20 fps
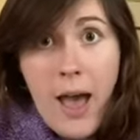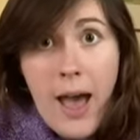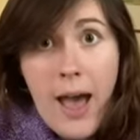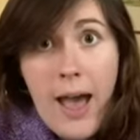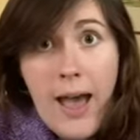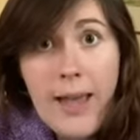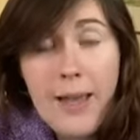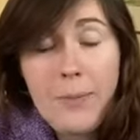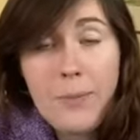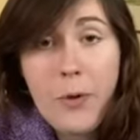
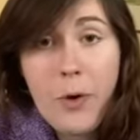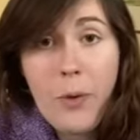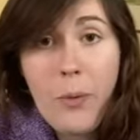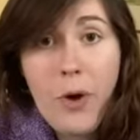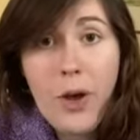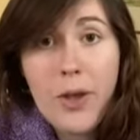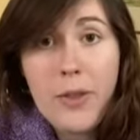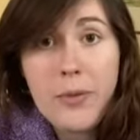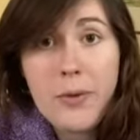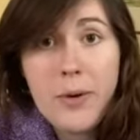I am
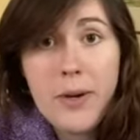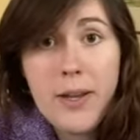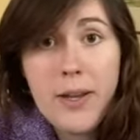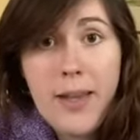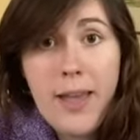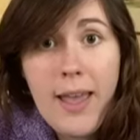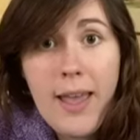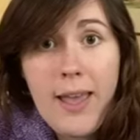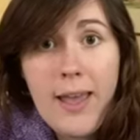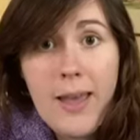
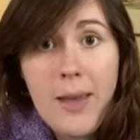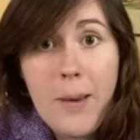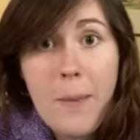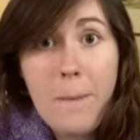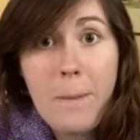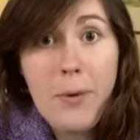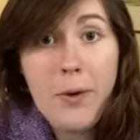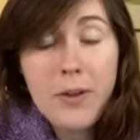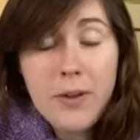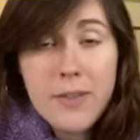co-authoring a
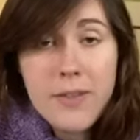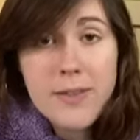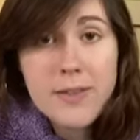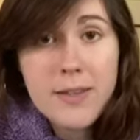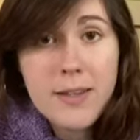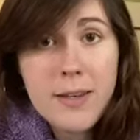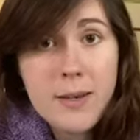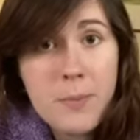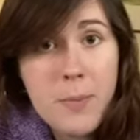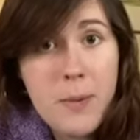book that's
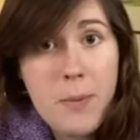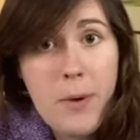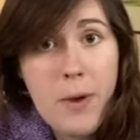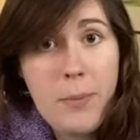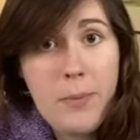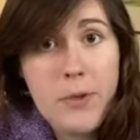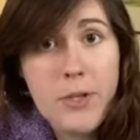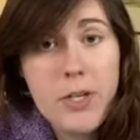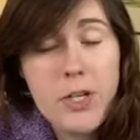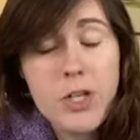going to be
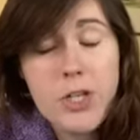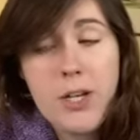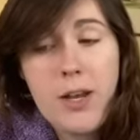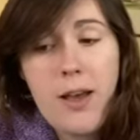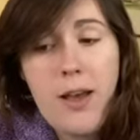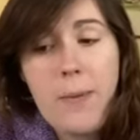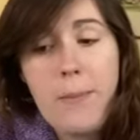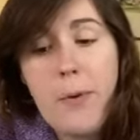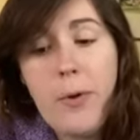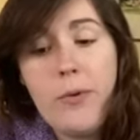published
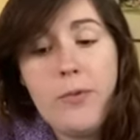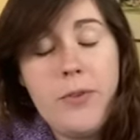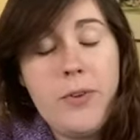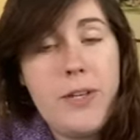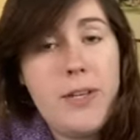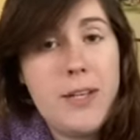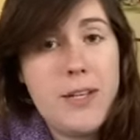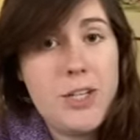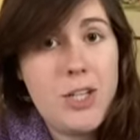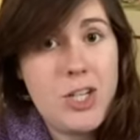um,
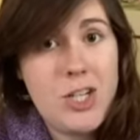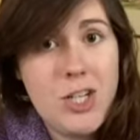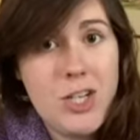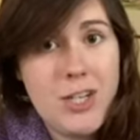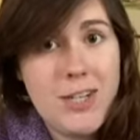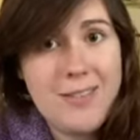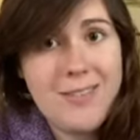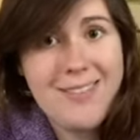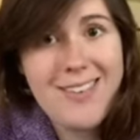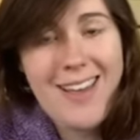hopefully next
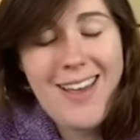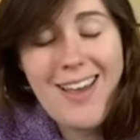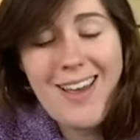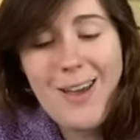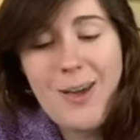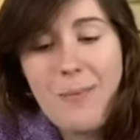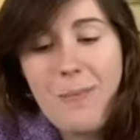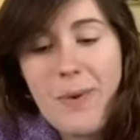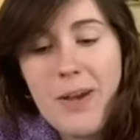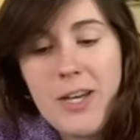year
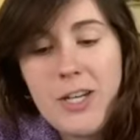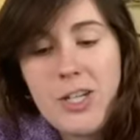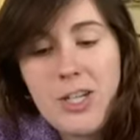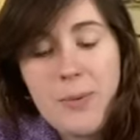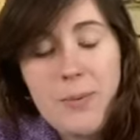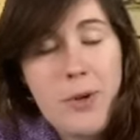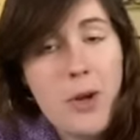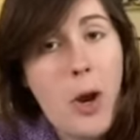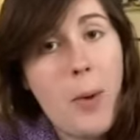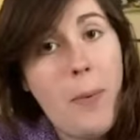um, by
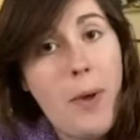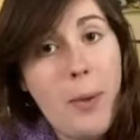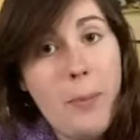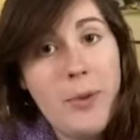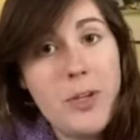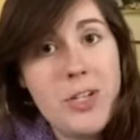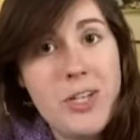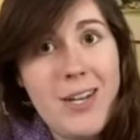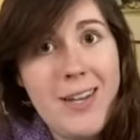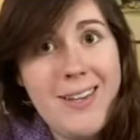GBR
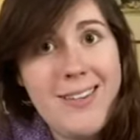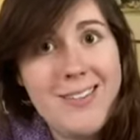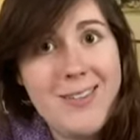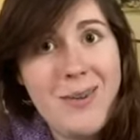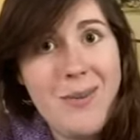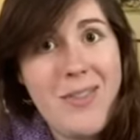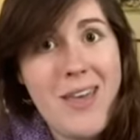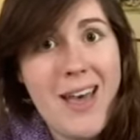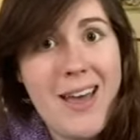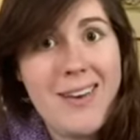Publishing.
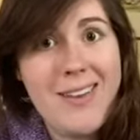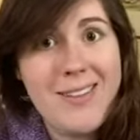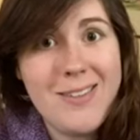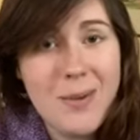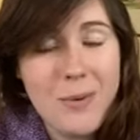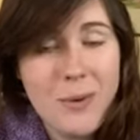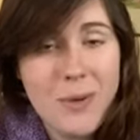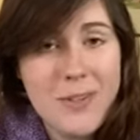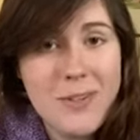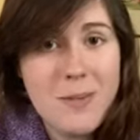So that is
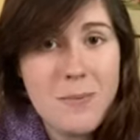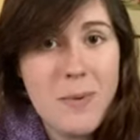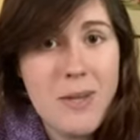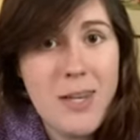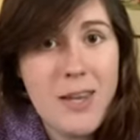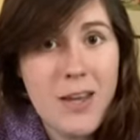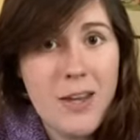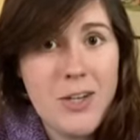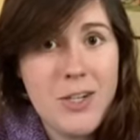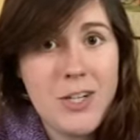going to
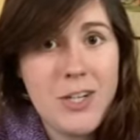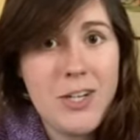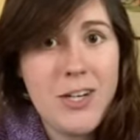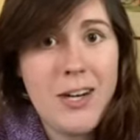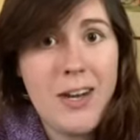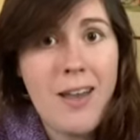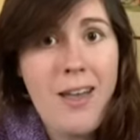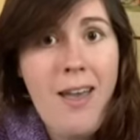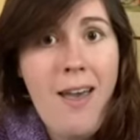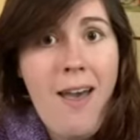be
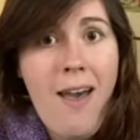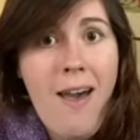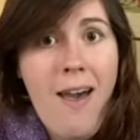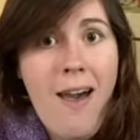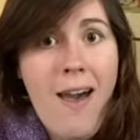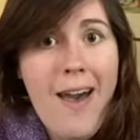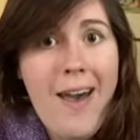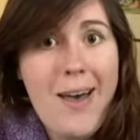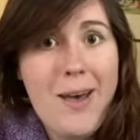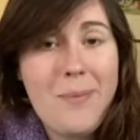under
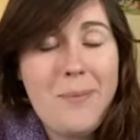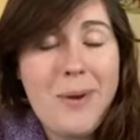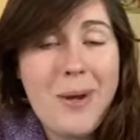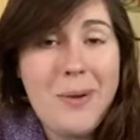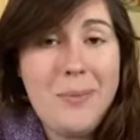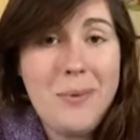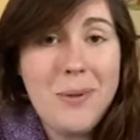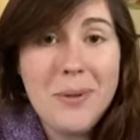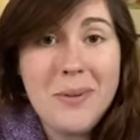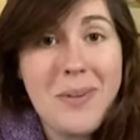uh, my
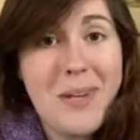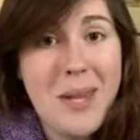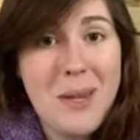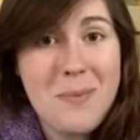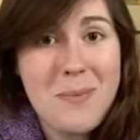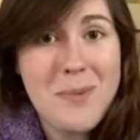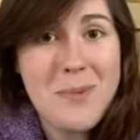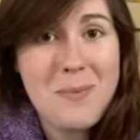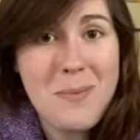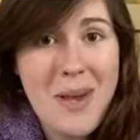real
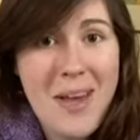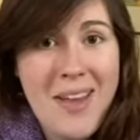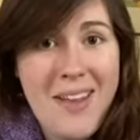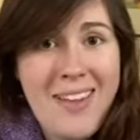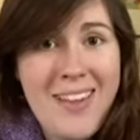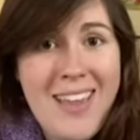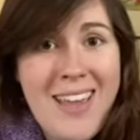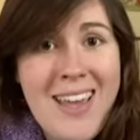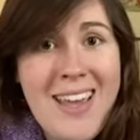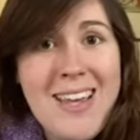name as
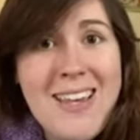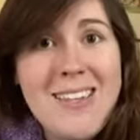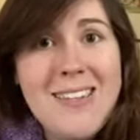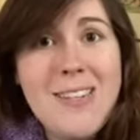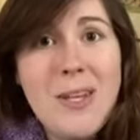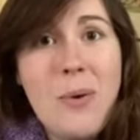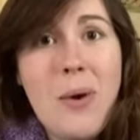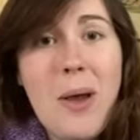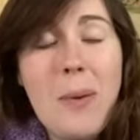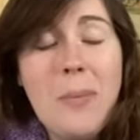well.
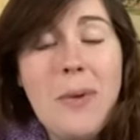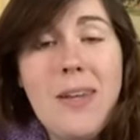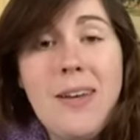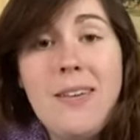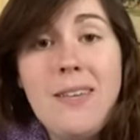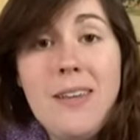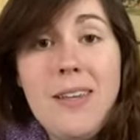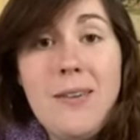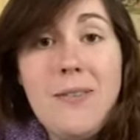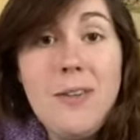So I'm going
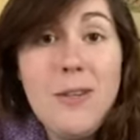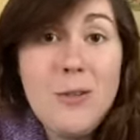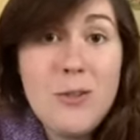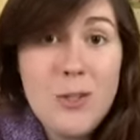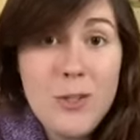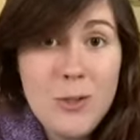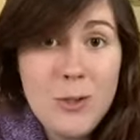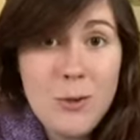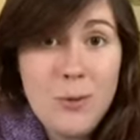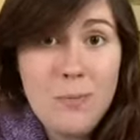to leave
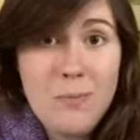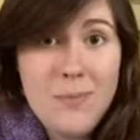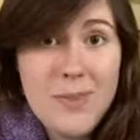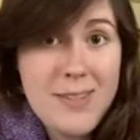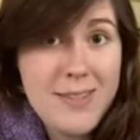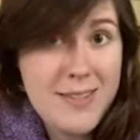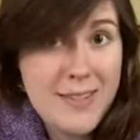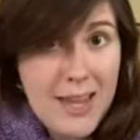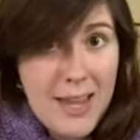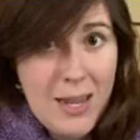YouTube
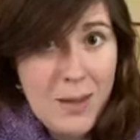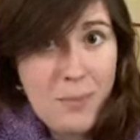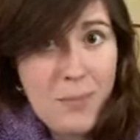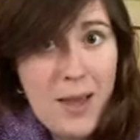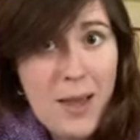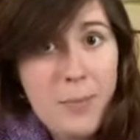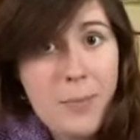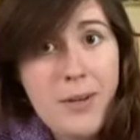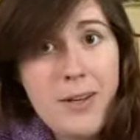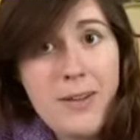the same.
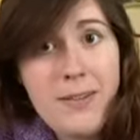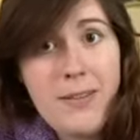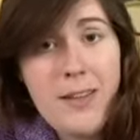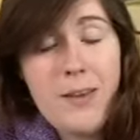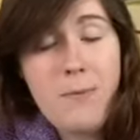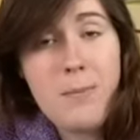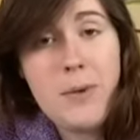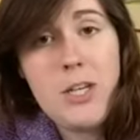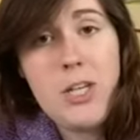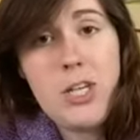I'm going to
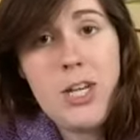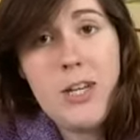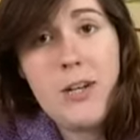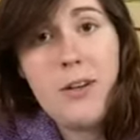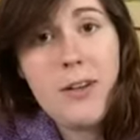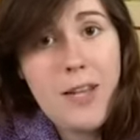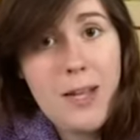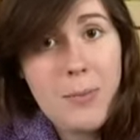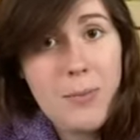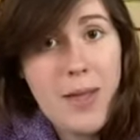leave my
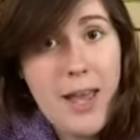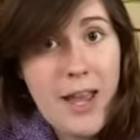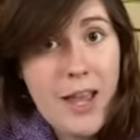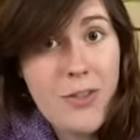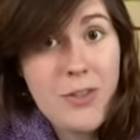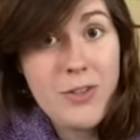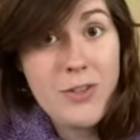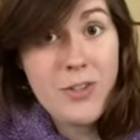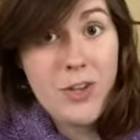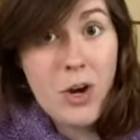channel name
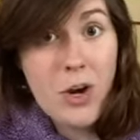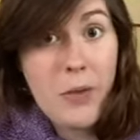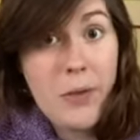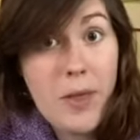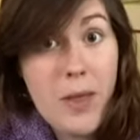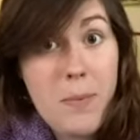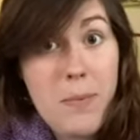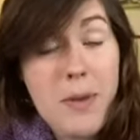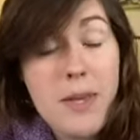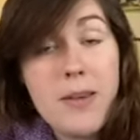Lagertha
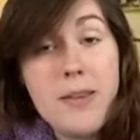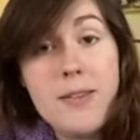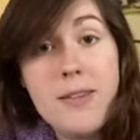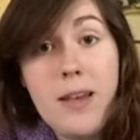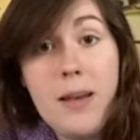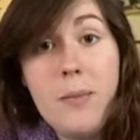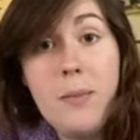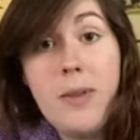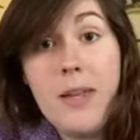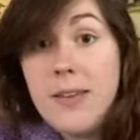Scarlet because
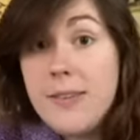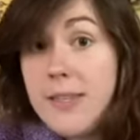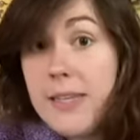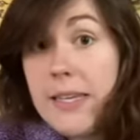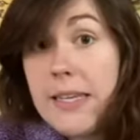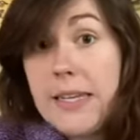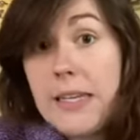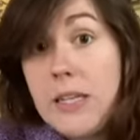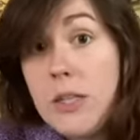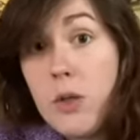I'm
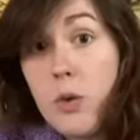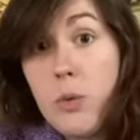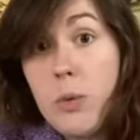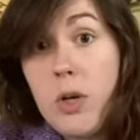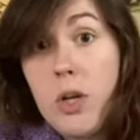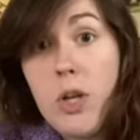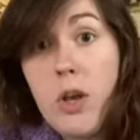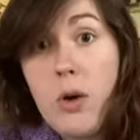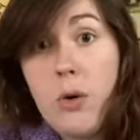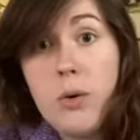lazy and I don't
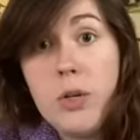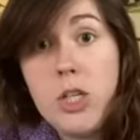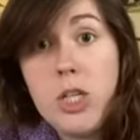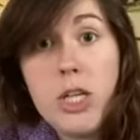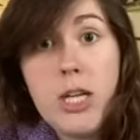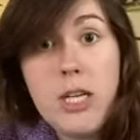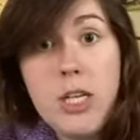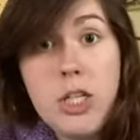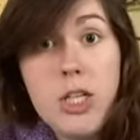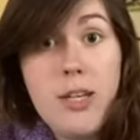want to go and
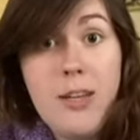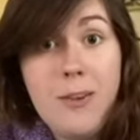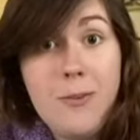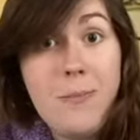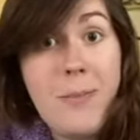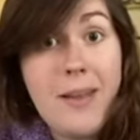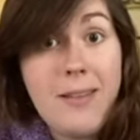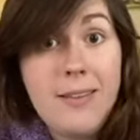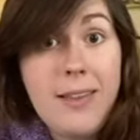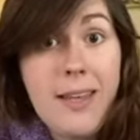change any of
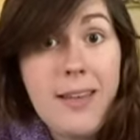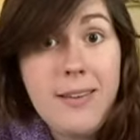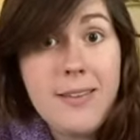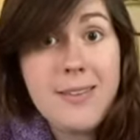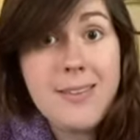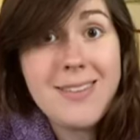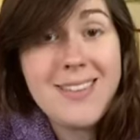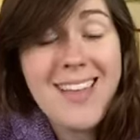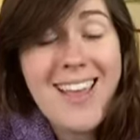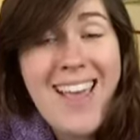my
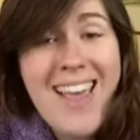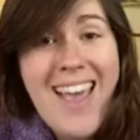links.